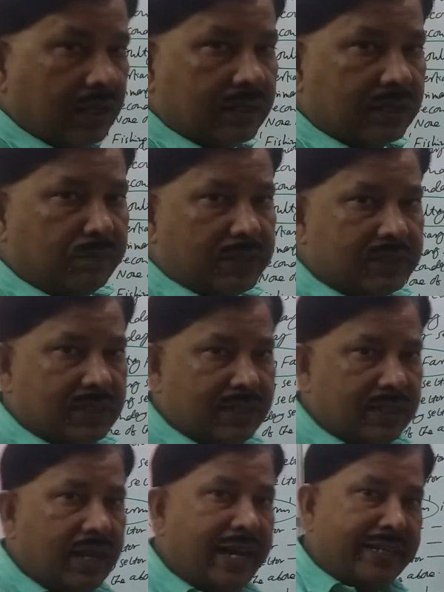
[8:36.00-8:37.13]
the
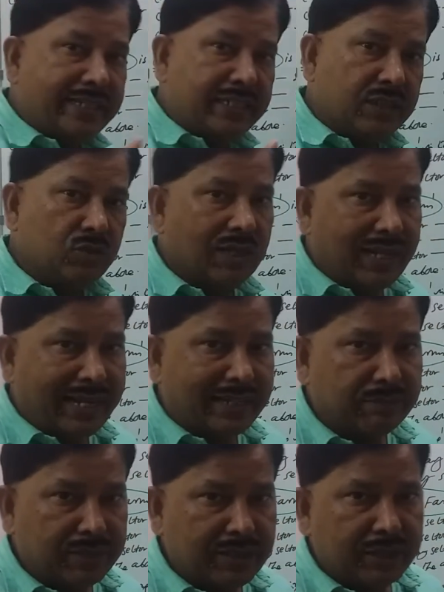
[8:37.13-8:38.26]
person, any individual like
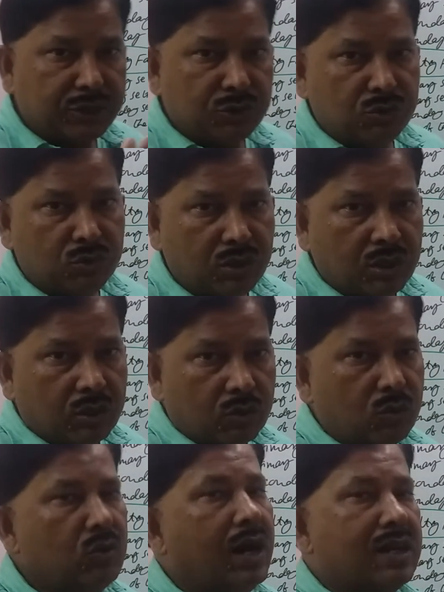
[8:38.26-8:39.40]
me or you,
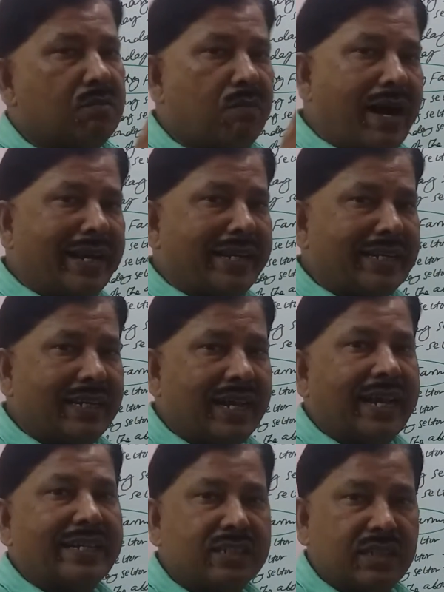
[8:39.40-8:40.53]
who are buying
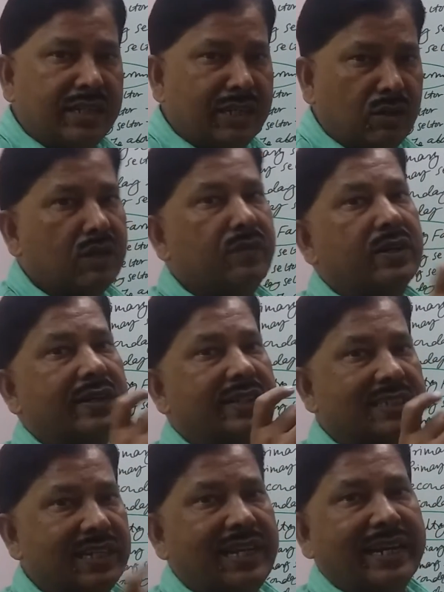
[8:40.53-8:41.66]
anything not for
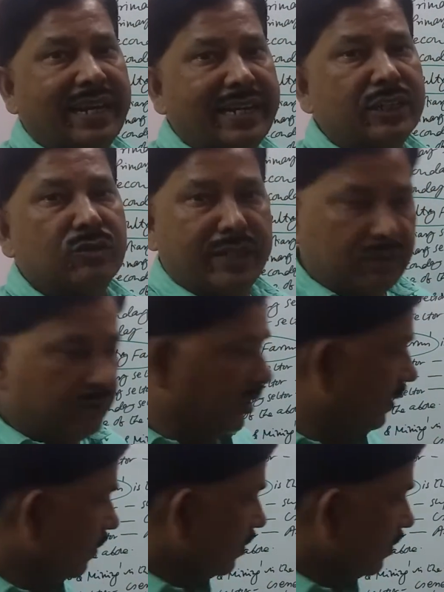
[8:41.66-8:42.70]
resale again to anyone.